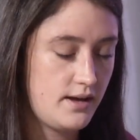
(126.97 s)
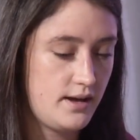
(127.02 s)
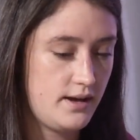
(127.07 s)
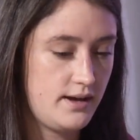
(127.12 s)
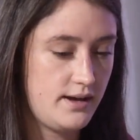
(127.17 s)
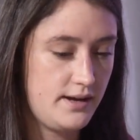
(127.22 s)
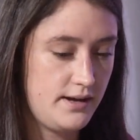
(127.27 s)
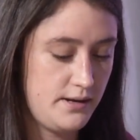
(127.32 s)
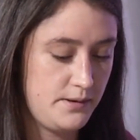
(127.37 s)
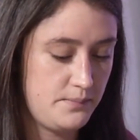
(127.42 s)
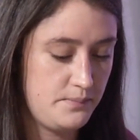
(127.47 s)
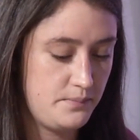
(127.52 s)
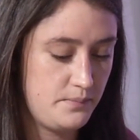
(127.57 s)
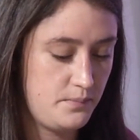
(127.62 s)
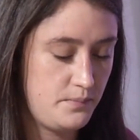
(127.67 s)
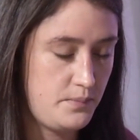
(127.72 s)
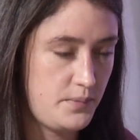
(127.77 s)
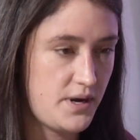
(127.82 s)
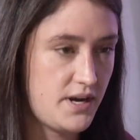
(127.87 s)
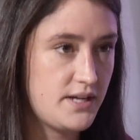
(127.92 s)

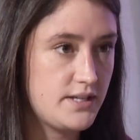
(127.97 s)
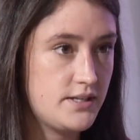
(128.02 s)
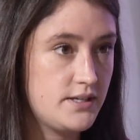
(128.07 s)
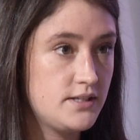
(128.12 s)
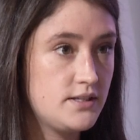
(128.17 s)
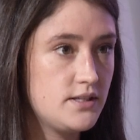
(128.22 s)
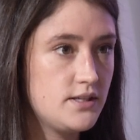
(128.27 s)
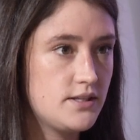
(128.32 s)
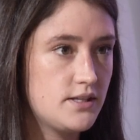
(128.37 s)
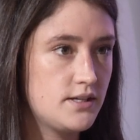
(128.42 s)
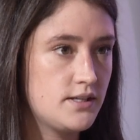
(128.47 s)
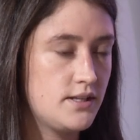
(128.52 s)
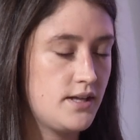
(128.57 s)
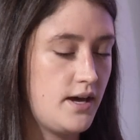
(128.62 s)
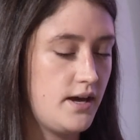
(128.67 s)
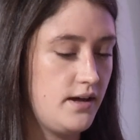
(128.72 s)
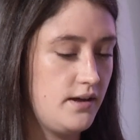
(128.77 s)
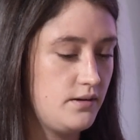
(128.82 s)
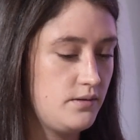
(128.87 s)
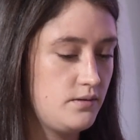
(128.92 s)
But I think the thing
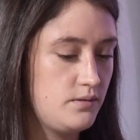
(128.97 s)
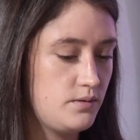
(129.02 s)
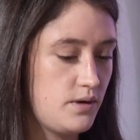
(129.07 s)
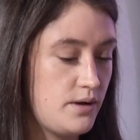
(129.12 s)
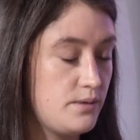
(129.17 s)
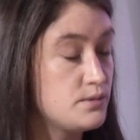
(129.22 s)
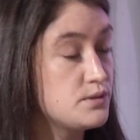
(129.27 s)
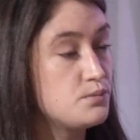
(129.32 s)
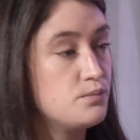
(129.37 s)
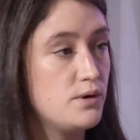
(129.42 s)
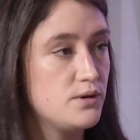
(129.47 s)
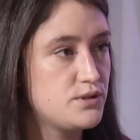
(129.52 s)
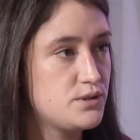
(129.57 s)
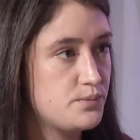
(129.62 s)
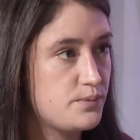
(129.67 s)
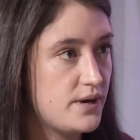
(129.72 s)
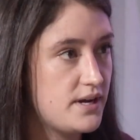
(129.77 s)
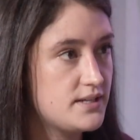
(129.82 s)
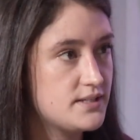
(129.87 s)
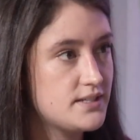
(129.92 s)
that I was most
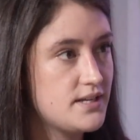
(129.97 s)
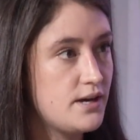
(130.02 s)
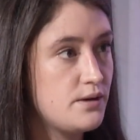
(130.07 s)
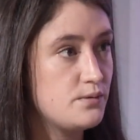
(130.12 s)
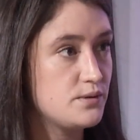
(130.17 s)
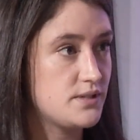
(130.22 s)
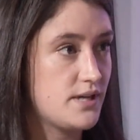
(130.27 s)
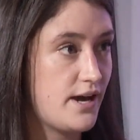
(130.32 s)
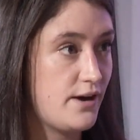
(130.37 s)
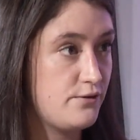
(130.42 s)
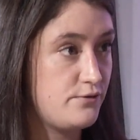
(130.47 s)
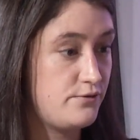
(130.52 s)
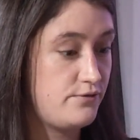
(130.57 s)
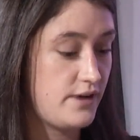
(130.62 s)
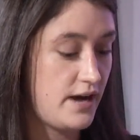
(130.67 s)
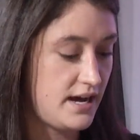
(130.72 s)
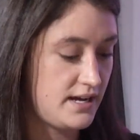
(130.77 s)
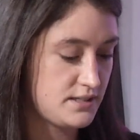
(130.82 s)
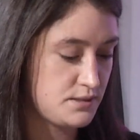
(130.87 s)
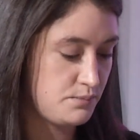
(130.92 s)
surprised at was how
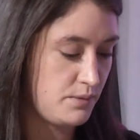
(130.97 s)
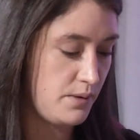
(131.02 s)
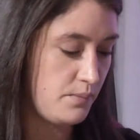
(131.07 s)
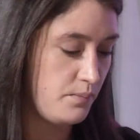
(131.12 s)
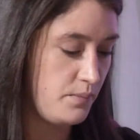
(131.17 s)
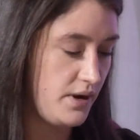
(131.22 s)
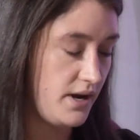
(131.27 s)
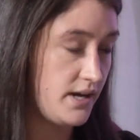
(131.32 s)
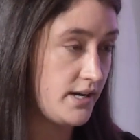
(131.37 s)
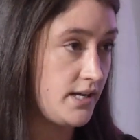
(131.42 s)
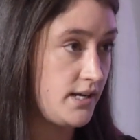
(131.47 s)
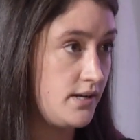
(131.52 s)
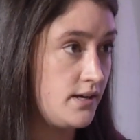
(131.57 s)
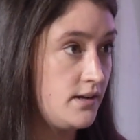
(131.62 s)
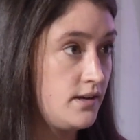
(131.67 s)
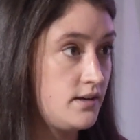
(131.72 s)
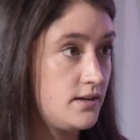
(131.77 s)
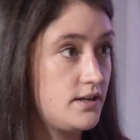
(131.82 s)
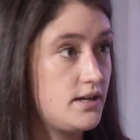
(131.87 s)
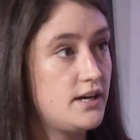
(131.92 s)
fast my body
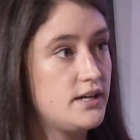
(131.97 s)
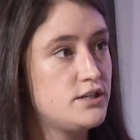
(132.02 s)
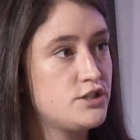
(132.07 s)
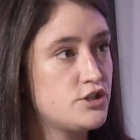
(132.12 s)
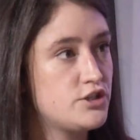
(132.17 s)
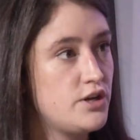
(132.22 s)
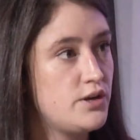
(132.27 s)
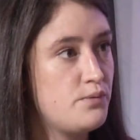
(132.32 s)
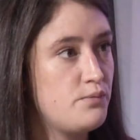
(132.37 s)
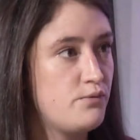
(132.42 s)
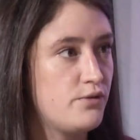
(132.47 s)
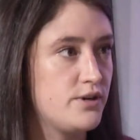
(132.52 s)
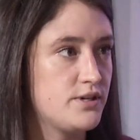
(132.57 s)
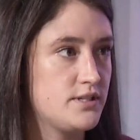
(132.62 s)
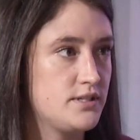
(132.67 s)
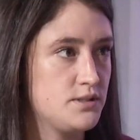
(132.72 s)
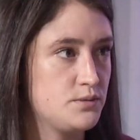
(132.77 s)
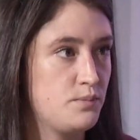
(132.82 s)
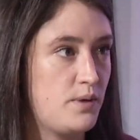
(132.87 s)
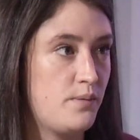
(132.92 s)
got in shape
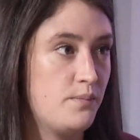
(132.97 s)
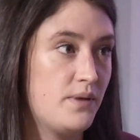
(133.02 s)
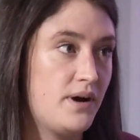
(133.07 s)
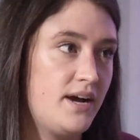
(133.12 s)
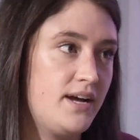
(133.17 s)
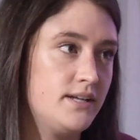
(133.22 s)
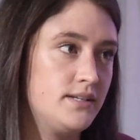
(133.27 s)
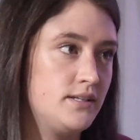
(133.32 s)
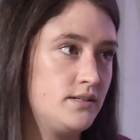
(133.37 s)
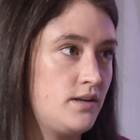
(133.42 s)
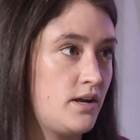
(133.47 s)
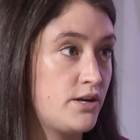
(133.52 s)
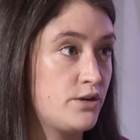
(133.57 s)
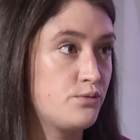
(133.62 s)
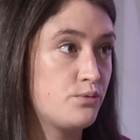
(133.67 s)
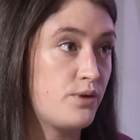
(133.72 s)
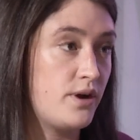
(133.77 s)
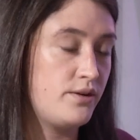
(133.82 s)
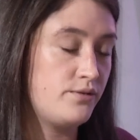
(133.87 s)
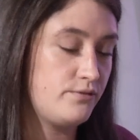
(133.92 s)
versus my mind. I
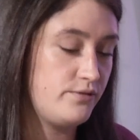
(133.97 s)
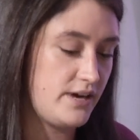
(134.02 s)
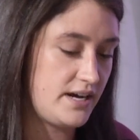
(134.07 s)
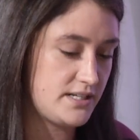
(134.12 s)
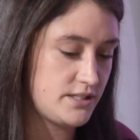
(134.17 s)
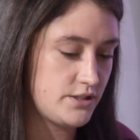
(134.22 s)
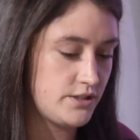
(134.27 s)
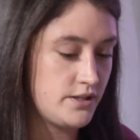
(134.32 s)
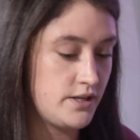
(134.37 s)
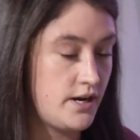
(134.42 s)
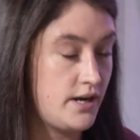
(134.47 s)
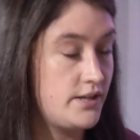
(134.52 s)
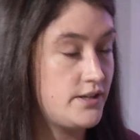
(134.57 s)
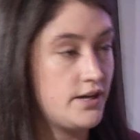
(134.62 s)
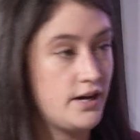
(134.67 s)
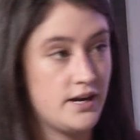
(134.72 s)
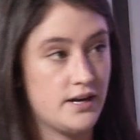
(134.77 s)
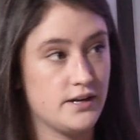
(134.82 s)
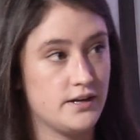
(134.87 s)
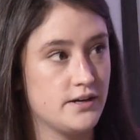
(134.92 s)
could run faster than I
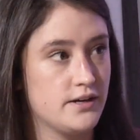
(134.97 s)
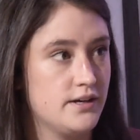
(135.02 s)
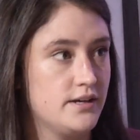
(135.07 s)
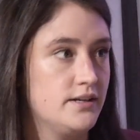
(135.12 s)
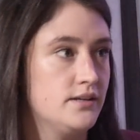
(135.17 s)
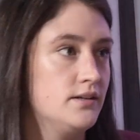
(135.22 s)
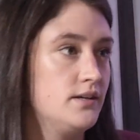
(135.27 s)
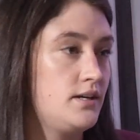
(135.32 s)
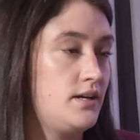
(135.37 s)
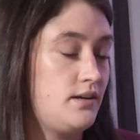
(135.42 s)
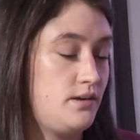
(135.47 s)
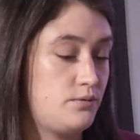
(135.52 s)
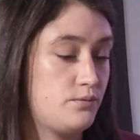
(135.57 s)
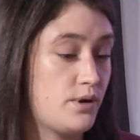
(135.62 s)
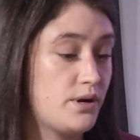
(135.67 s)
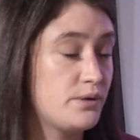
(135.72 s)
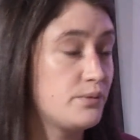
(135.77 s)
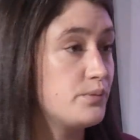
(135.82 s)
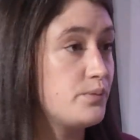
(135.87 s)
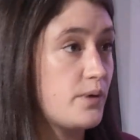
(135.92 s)
thought I could.
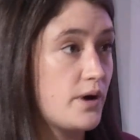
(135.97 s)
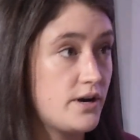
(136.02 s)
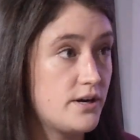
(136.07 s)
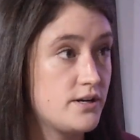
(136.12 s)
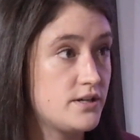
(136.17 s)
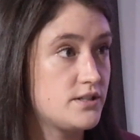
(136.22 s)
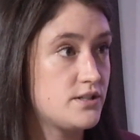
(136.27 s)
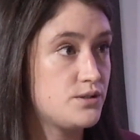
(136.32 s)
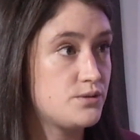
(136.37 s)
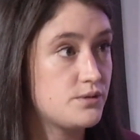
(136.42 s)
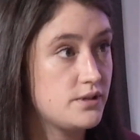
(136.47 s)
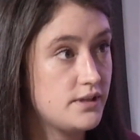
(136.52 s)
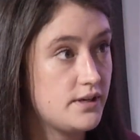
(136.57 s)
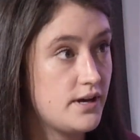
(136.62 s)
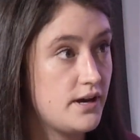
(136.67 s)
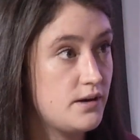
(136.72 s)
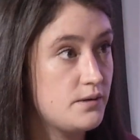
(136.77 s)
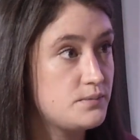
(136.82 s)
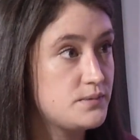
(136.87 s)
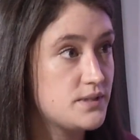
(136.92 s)
Running with partners has really
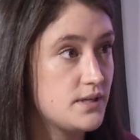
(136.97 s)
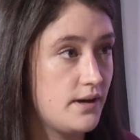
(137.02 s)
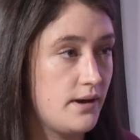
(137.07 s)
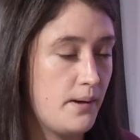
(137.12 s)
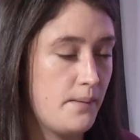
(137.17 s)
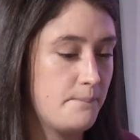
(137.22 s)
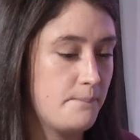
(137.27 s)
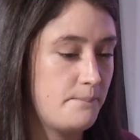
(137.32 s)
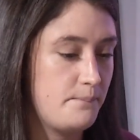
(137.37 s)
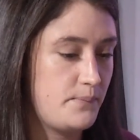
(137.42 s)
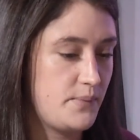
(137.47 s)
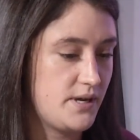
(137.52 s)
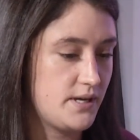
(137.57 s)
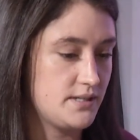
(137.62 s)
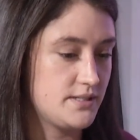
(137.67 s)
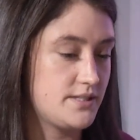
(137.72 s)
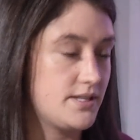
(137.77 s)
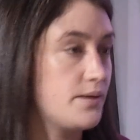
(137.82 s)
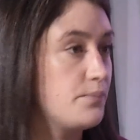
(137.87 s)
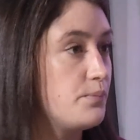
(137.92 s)
helped
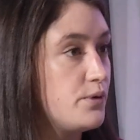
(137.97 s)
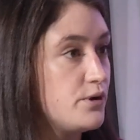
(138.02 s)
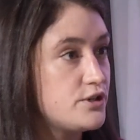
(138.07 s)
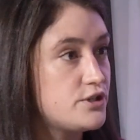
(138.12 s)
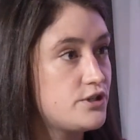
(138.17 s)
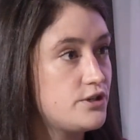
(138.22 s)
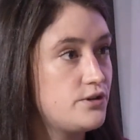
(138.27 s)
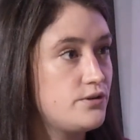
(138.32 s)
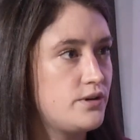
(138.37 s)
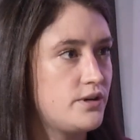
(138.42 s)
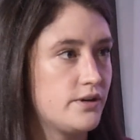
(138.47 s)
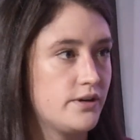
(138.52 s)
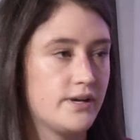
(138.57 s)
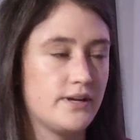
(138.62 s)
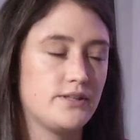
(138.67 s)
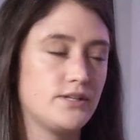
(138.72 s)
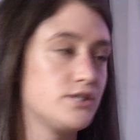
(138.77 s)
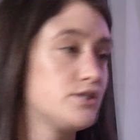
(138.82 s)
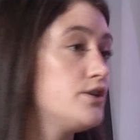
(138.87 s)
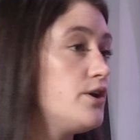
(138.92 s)
because they push you and you're like,
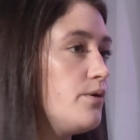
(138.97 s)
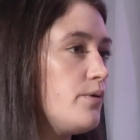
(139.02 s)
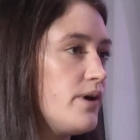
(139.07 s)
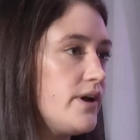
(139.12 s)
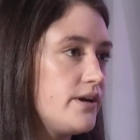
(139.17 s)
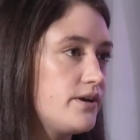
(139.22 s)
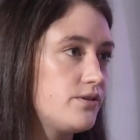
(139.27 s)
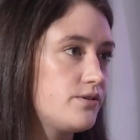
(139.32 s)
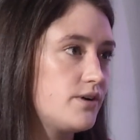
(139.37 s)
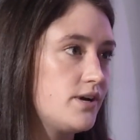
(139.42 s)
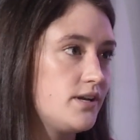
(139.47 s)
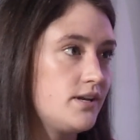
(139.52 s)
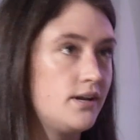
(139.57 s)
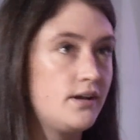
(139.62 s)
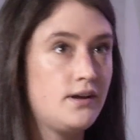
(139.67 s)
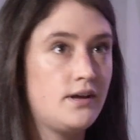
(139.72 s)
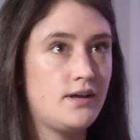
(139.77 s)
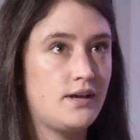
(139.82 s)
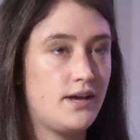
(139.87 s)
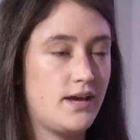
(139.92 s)
there's no way I could run
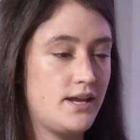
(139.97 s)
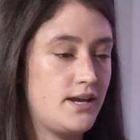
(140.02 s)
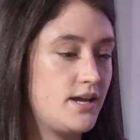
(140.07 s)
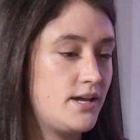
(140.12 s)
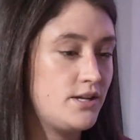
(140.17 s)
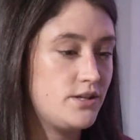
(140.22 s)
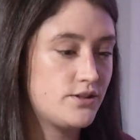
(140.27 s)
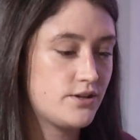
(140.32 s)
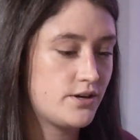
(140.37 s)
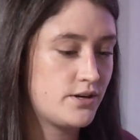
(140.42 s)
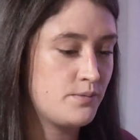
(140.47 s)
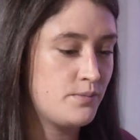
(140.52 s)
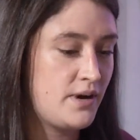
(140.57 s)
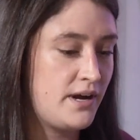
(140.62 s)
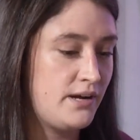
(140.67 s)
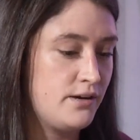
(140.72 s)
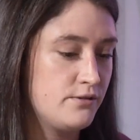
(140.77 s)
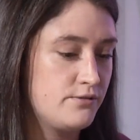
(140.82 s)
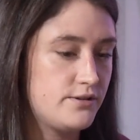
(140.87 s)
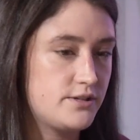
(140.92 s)
an 8:30
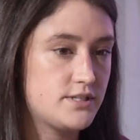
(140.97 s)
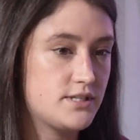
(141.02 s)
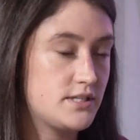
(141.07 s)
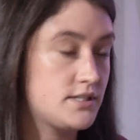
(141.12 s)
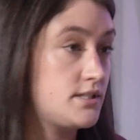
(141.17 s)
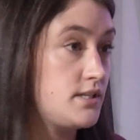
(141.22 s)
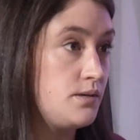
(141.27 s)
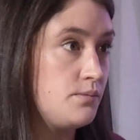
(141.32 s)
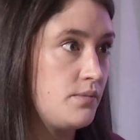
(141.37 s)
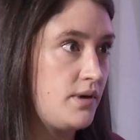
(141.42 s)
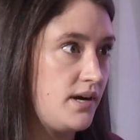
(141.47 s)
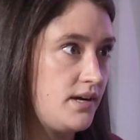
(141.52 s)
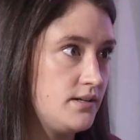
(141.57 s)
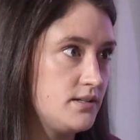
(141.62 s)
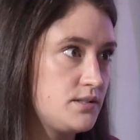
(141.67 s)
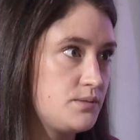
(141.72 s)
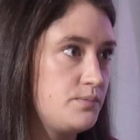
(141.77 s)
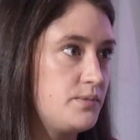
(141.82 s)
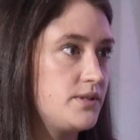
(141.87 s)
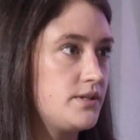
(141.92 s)
mile for 16
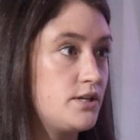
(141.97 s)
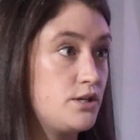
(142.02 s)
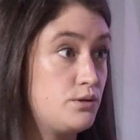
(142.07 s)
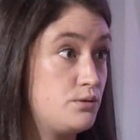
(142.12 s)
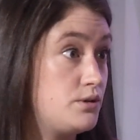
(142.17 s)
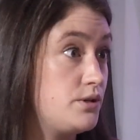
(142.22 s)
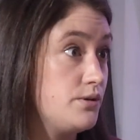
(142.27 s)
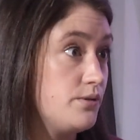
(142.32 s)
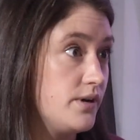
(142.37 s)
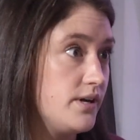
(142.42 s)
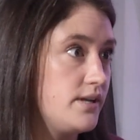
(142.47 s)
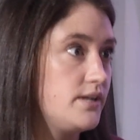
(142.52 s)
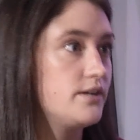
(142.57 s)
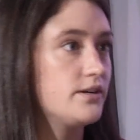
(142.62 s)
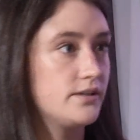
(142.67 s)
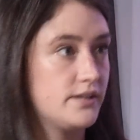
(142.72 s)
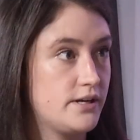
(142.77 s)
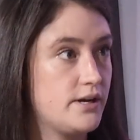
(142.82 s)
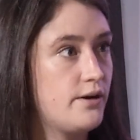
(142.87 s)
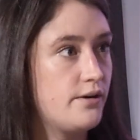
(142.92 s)
miles, but then you do it and you're
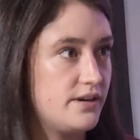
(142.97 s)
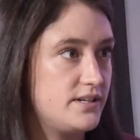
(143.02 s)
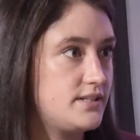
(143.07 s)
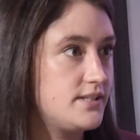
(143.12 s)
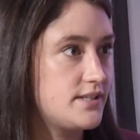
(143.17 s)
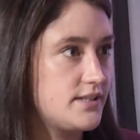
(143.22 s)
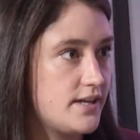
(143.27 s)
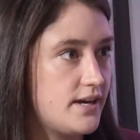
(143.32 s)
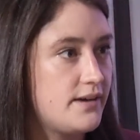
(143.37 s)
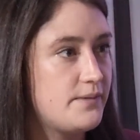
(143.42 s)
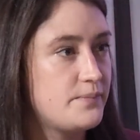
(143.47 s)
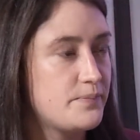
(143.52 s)
like, oh, I did that.